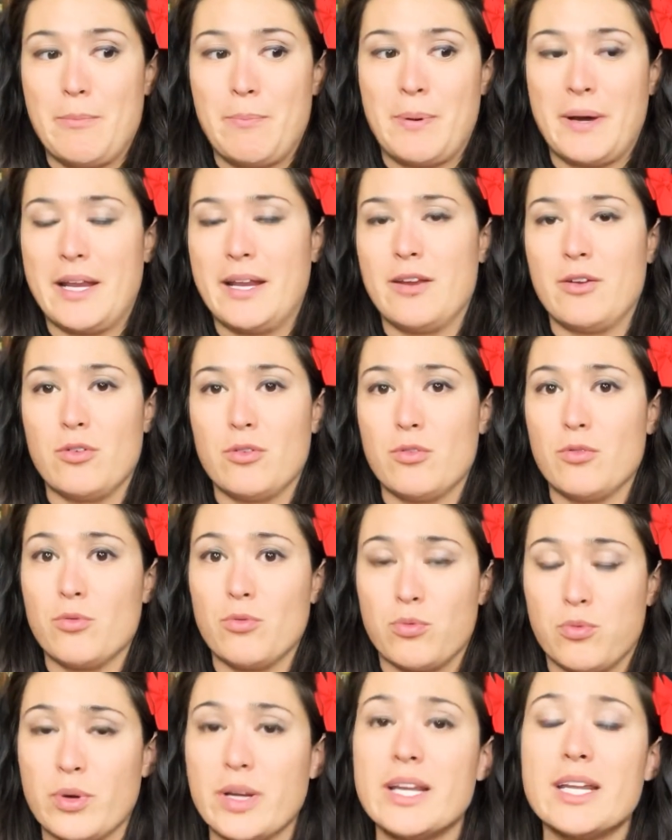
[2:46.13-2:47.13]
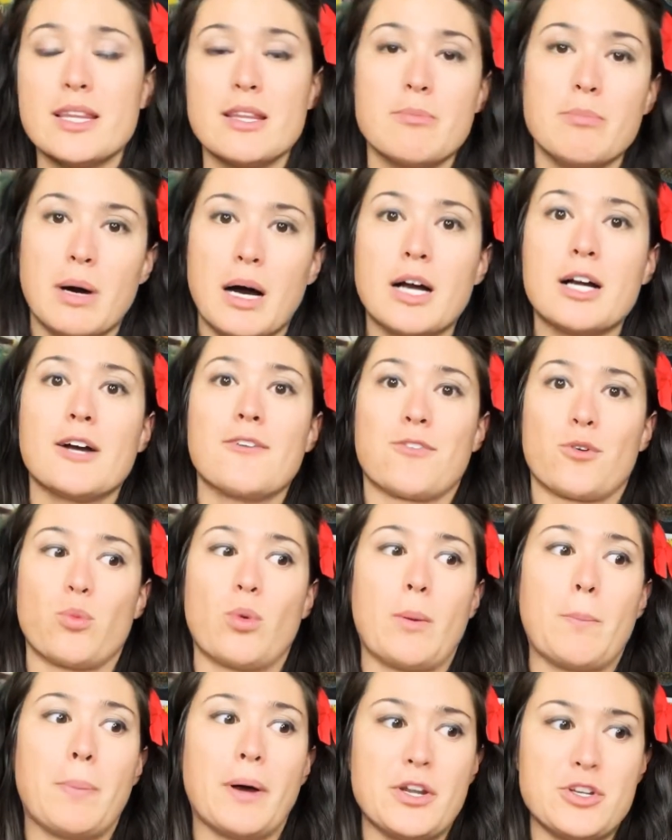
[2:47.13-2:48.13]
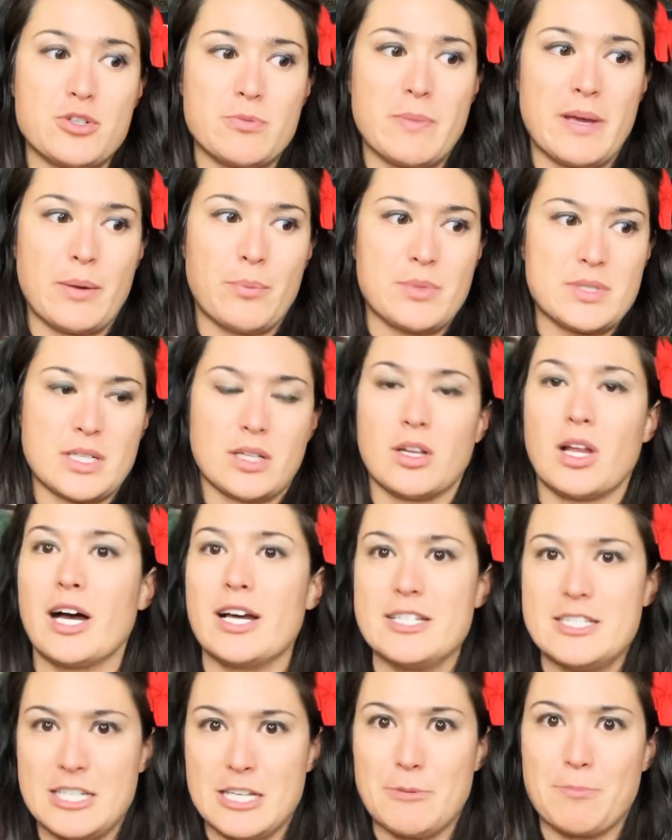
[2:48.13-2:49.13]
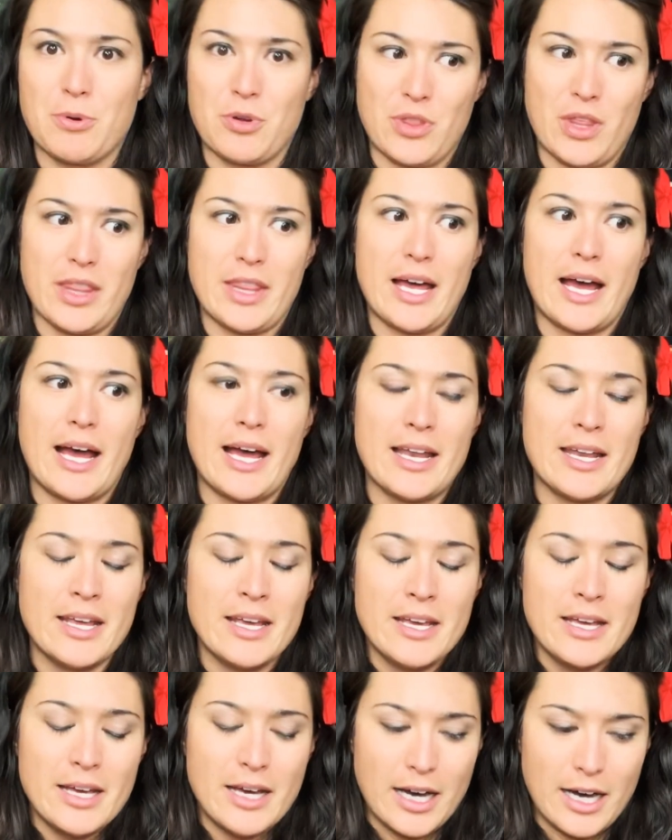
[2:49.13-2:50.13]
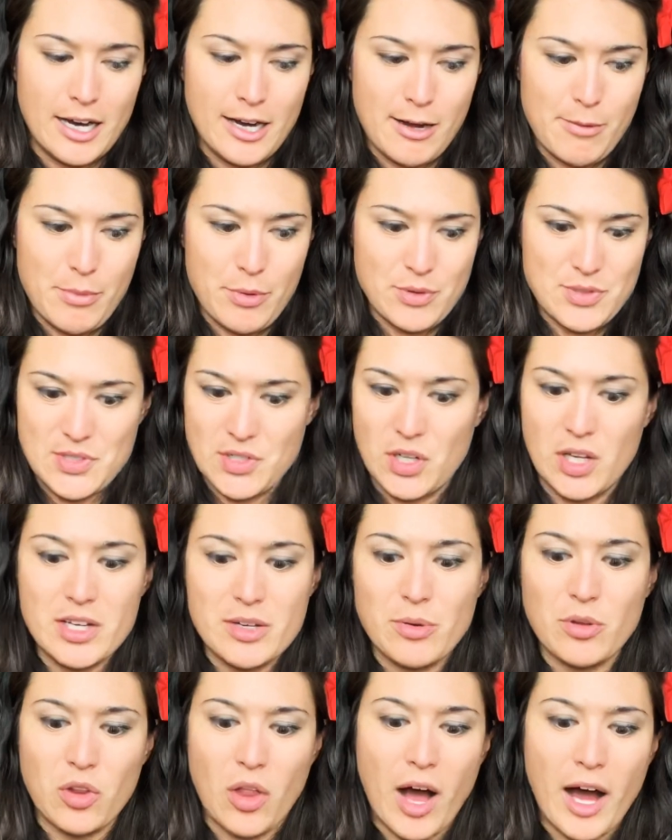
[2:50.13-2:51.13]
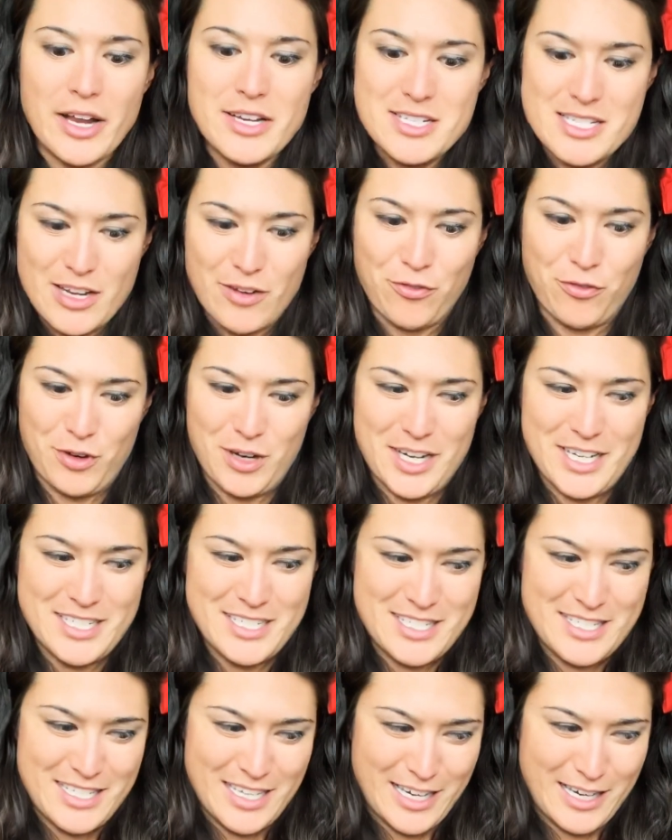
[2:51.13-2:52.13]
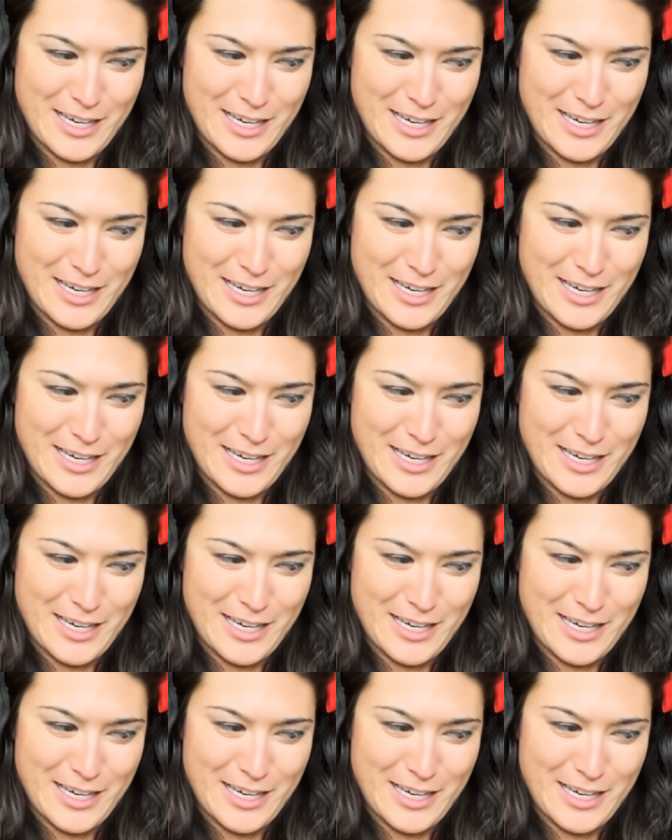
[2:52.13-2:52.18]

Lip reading: But reading the manga for One Punch Man was a lot deeper than that. It was a lot different.